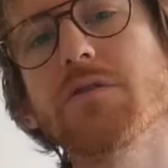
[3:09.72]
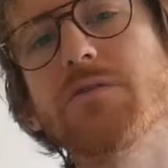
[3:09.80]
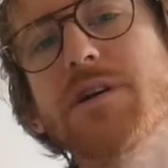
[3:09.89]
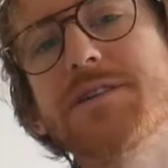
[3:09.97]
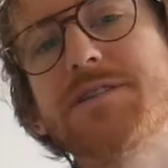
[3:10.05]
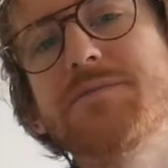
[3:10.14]

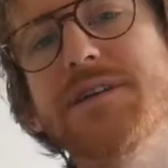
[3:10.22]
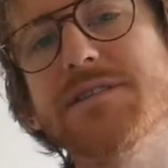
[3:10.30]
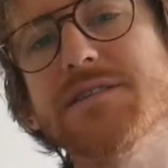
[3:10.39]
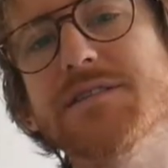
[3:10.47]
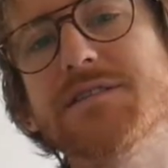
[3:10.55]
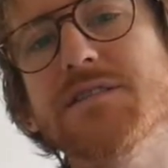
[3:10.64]
recipes
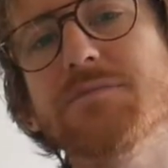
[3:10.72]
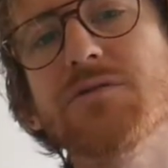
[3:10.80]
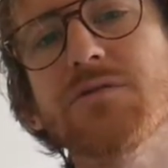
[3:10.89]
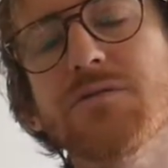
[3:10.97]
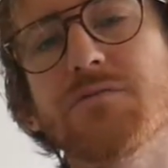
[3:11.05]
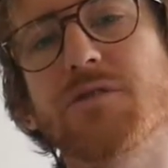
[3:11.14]
in
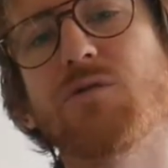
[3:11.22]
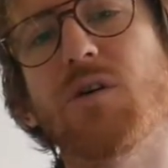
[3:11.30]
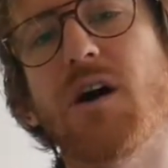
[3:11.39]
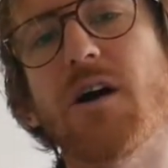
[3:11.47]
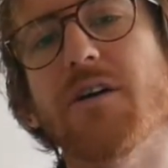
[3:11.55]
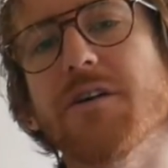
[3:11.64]
Simple
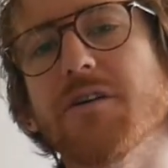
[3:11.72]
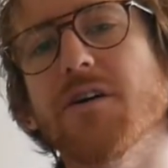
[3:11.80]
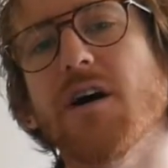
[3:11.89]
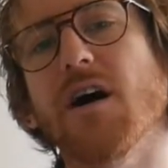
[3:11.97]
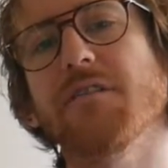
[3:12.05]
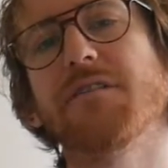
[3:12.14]
require a
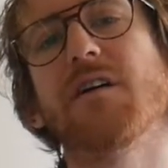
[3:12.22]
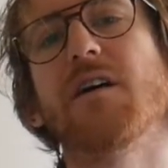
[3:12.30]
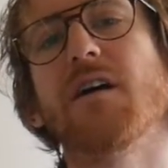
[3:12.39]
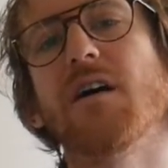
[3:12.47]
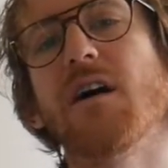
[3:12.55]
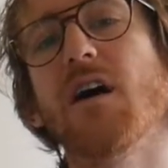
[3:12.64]
knife.
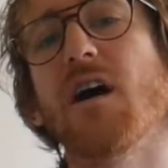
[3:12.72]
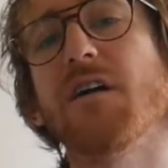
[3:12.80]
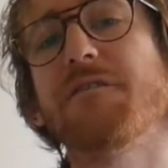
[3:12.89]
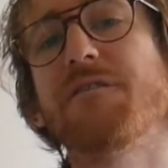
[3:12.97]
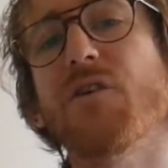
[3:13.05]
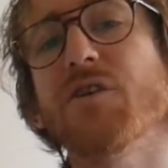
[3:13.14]

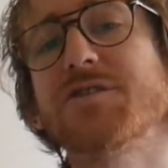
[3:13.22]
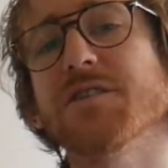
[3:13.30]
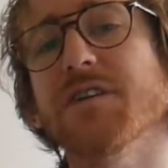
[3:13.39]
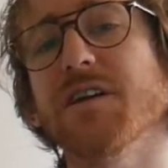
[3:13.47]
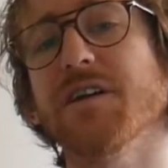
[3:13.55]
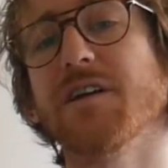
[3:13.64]

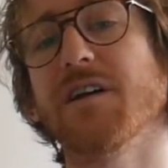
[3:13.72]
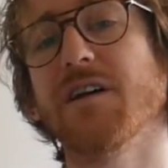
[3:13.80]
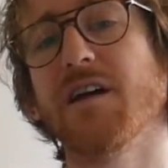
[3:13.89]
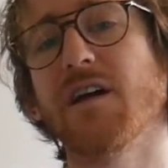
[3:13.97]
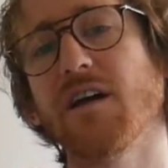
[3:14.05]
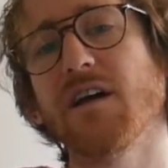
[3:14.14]
Unfortunately,
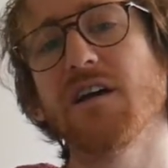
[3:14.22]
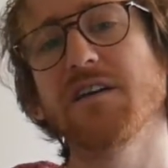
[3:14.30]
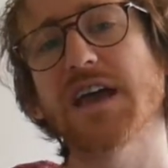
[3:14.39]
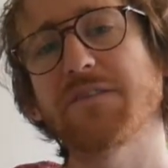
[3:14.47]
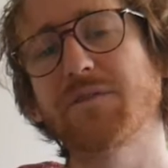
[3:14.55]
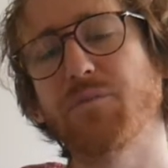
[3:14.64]

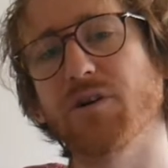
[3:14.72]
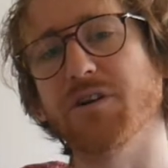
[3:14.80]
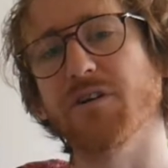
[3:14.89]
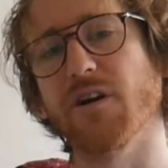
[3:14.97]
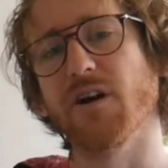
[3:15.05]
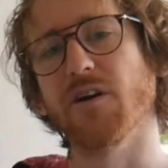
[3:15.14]
you have to bring
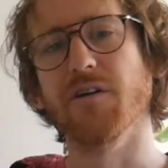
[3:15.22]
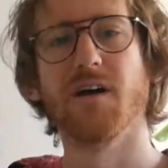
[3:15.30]
your own.